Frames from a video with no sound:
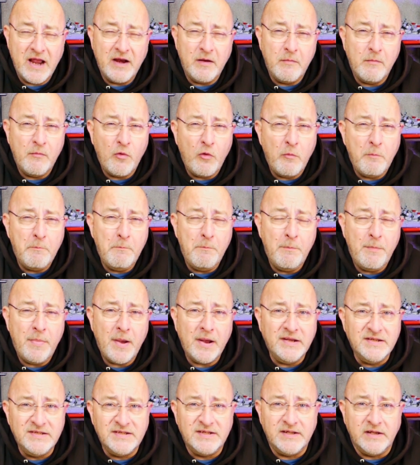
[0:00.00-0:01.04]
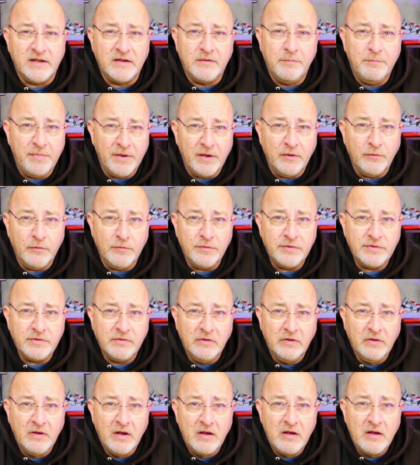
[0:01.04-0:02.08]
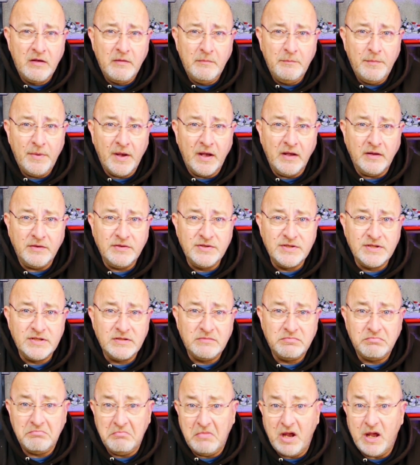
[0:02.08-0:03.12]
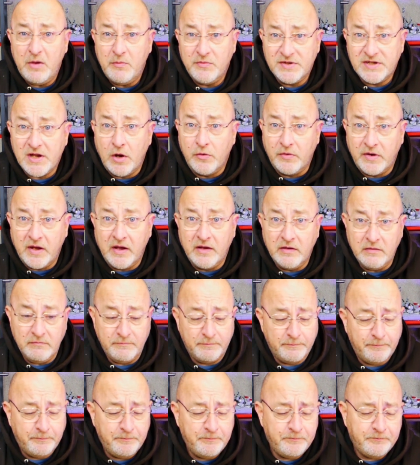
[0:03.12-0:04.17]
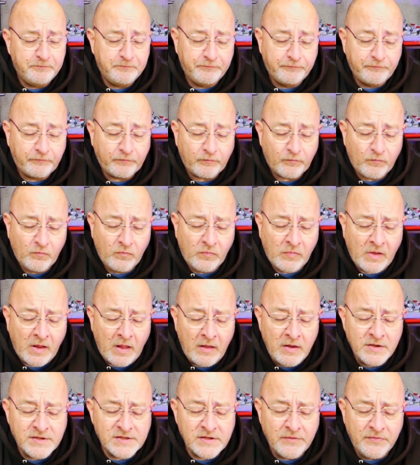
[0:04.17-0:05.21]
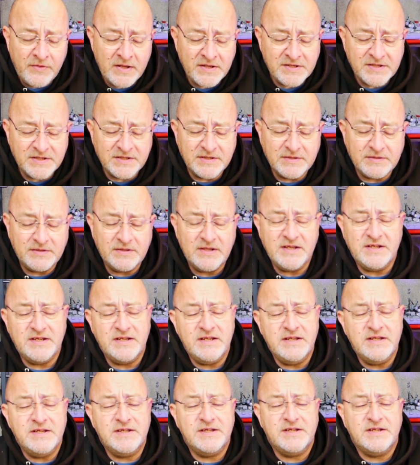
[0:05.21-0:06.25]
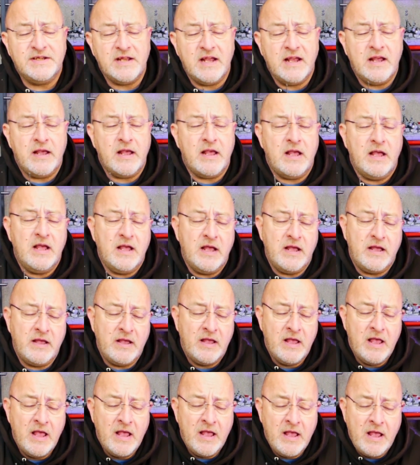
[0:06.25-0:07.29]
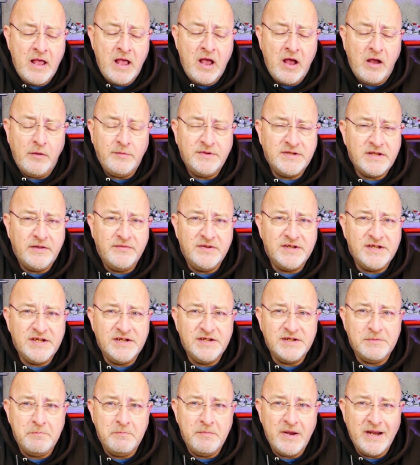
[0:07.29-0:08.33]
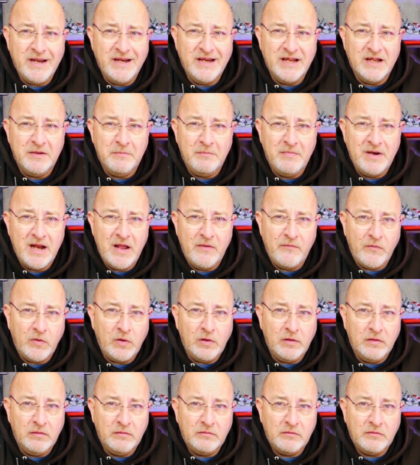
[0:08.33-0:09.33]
a more basic build, but it was okay. So this is, I would say this is a medium level